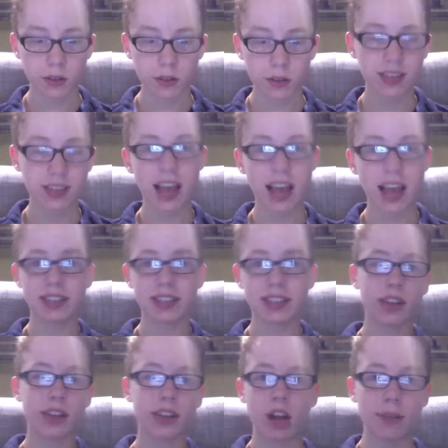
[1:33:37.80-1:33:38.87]
The
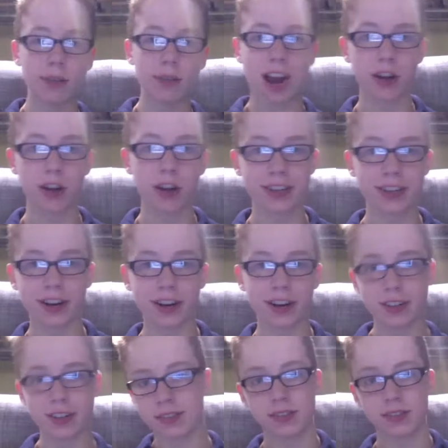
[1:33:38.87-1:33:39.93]
S&S Drop towers are
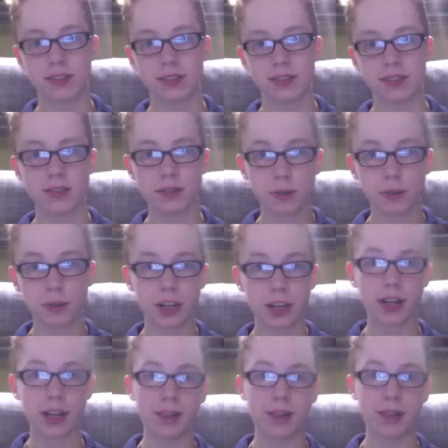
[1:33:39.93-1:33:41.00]
pretty
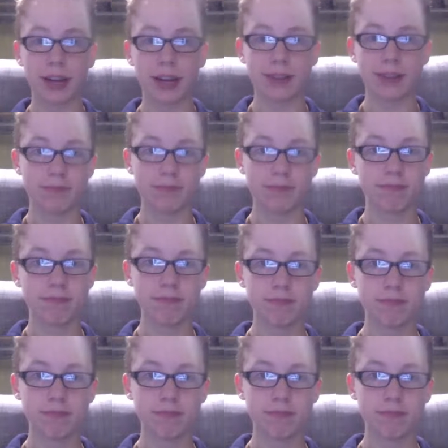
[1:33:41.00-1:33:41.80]
good. I mean.